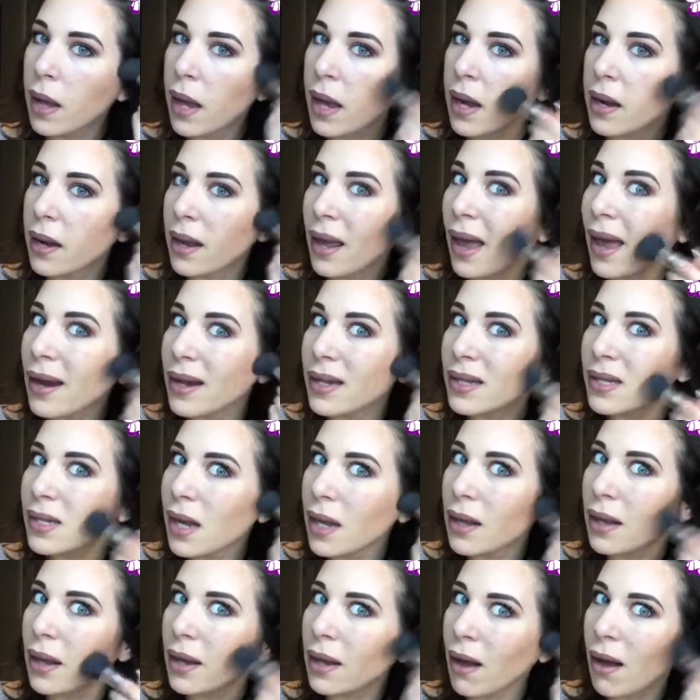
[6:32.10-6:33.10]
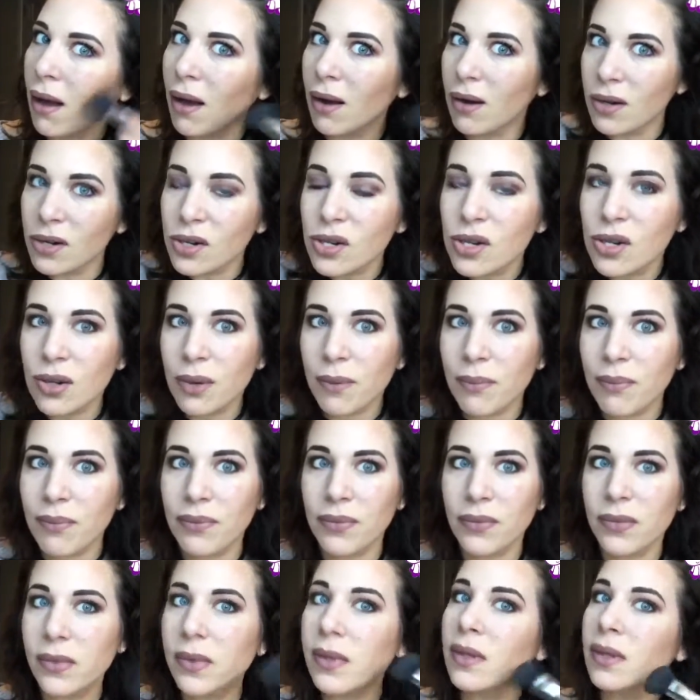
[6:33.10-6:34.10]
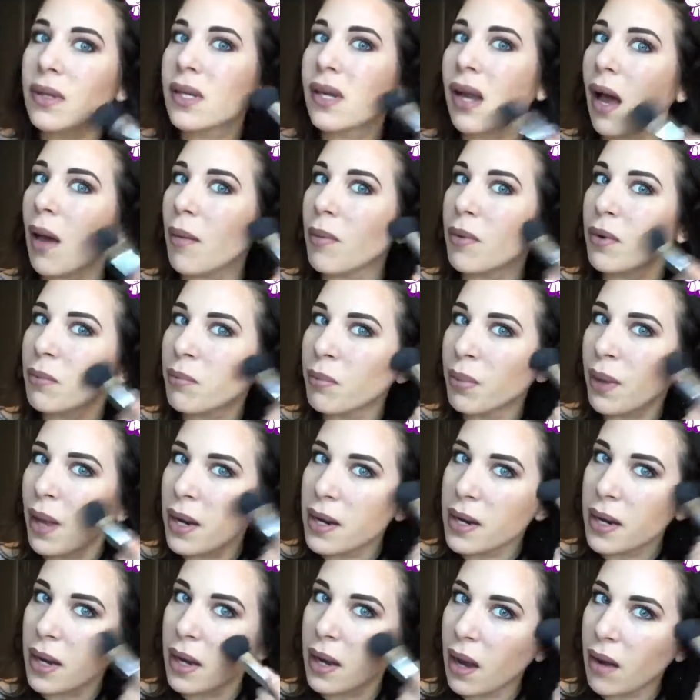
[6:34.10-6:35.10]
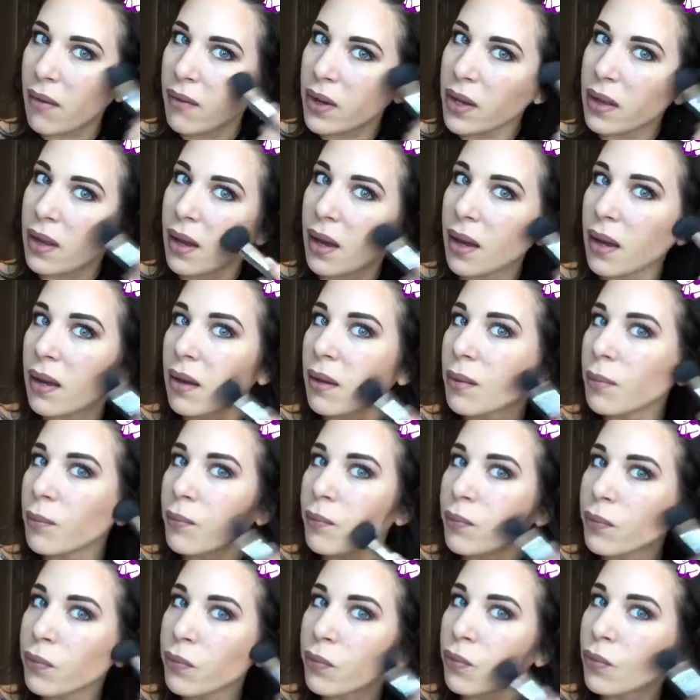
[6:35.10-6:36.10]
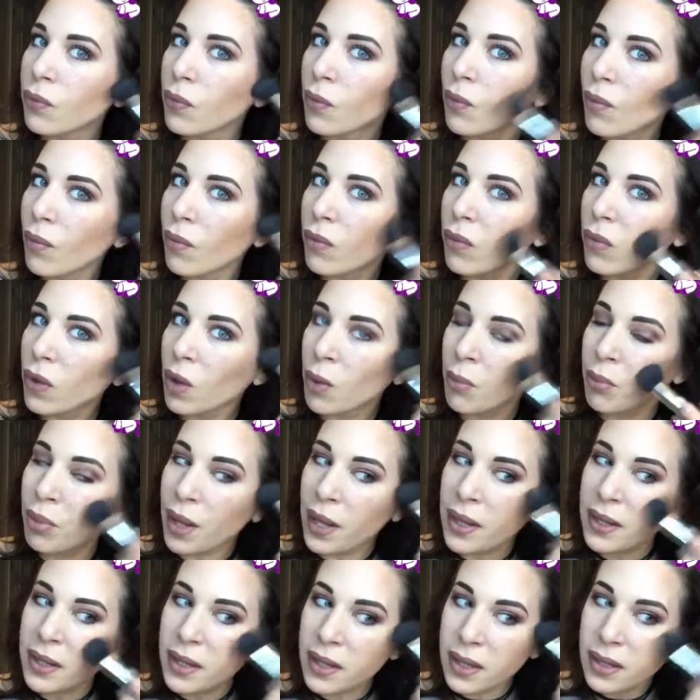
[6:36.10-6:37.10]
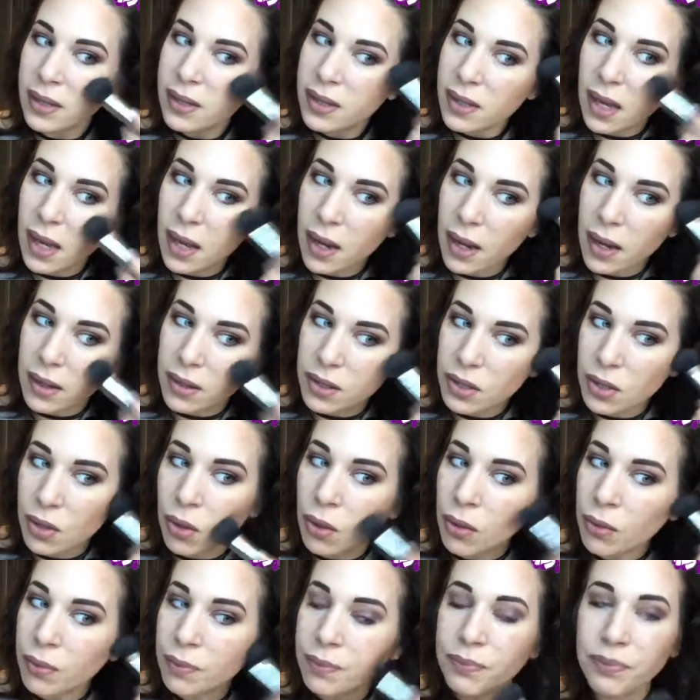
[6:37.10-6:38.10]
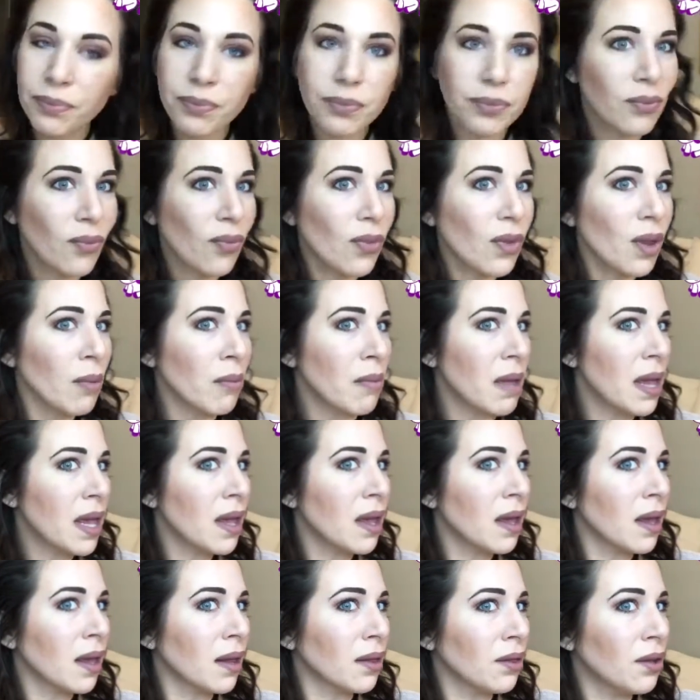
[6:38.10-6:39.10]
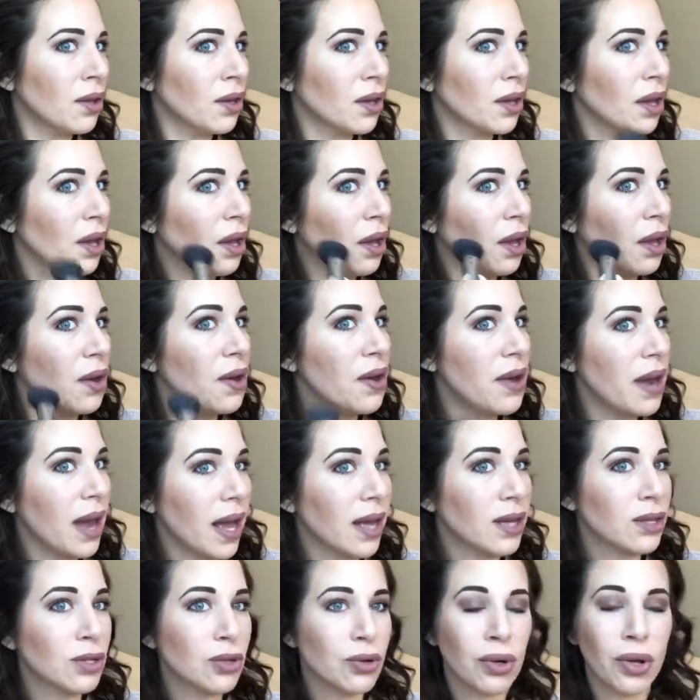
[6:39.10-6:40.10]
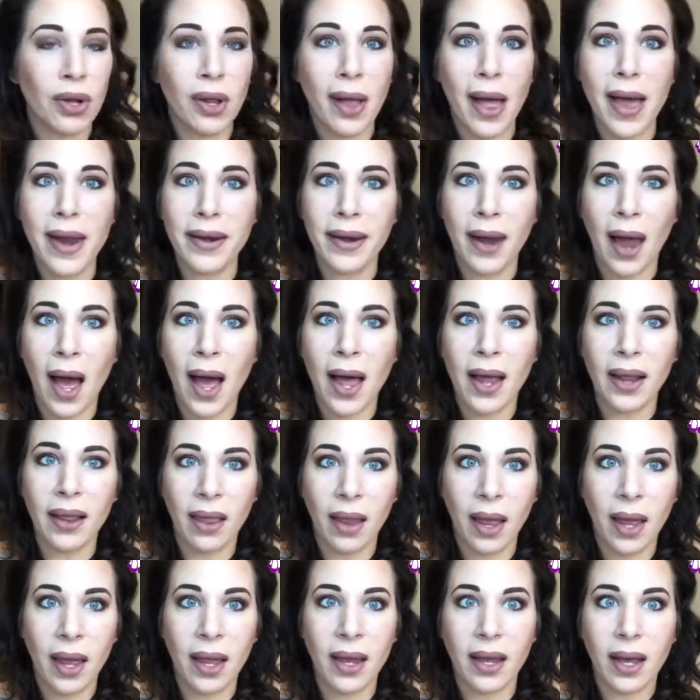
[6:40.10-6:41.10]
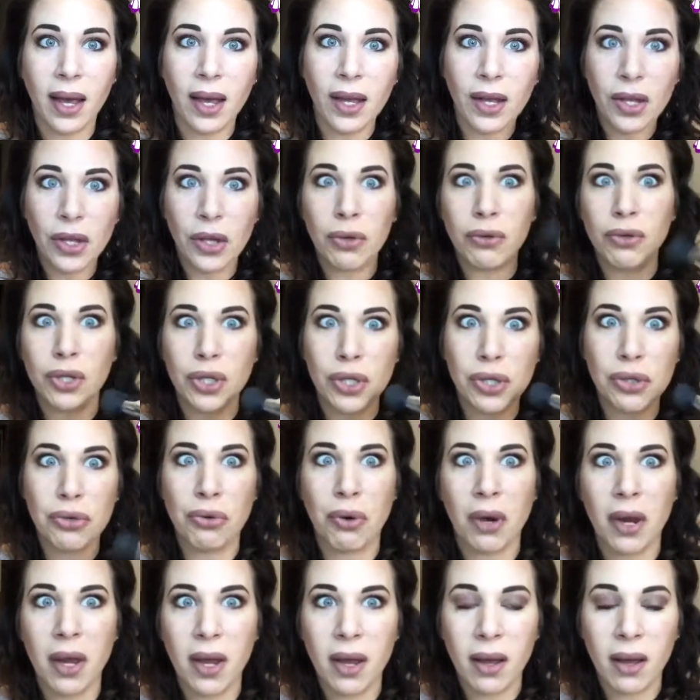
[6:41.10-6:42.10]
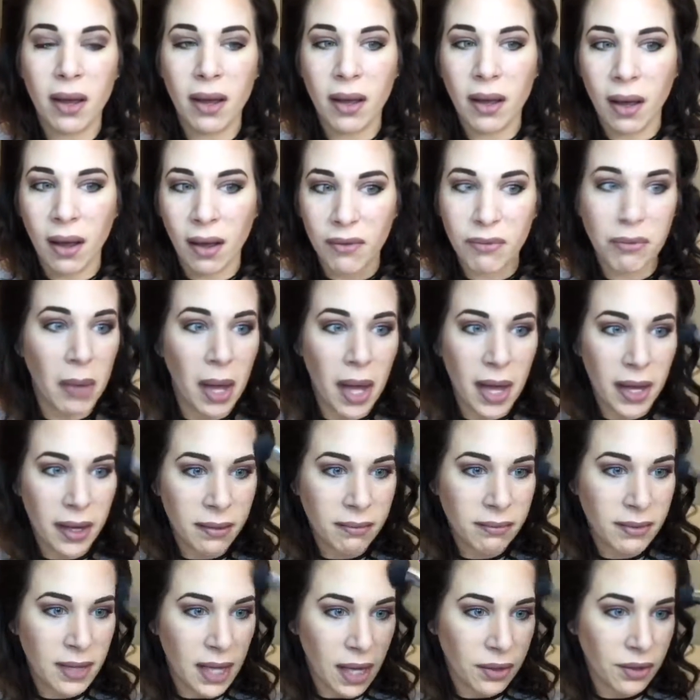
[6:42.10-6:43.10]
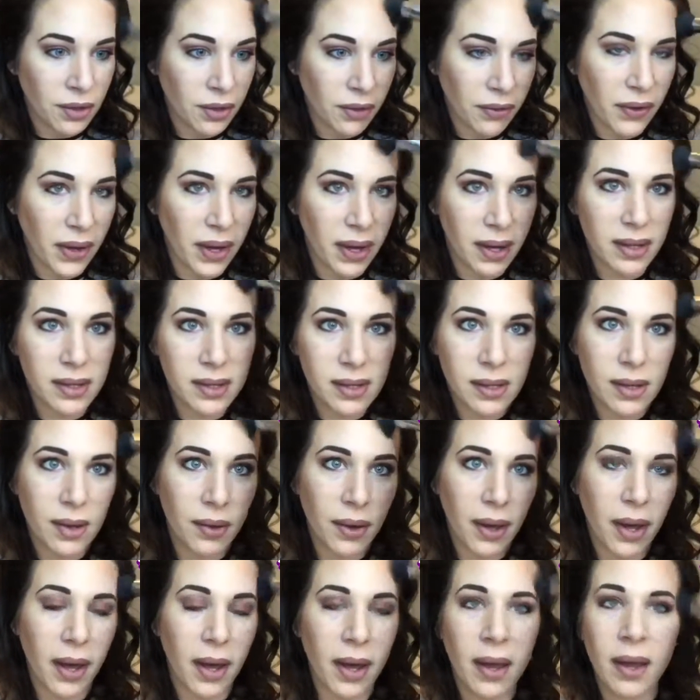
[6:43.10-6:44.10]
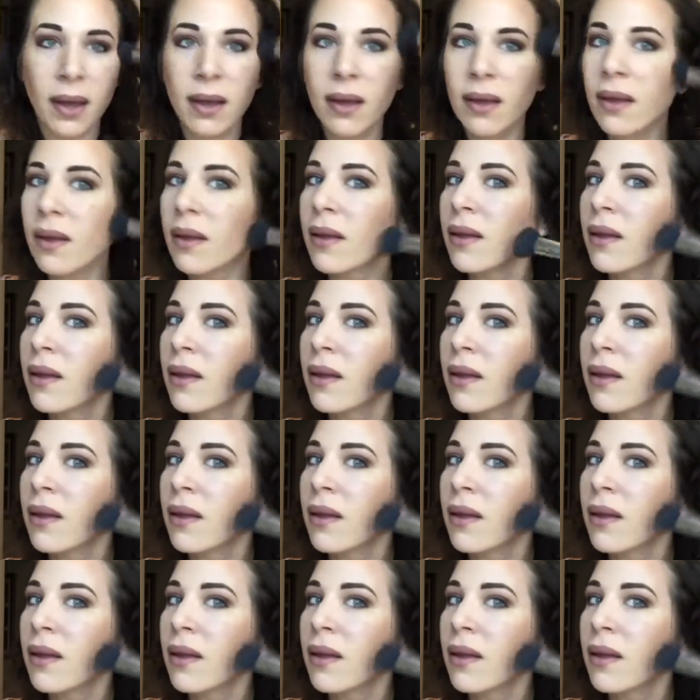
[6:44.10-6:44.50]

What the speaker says: And again, it's not like a harsh stop. You're blending everything. Blending is key to making it look natural and not like a huge streak of mud down your face, okay?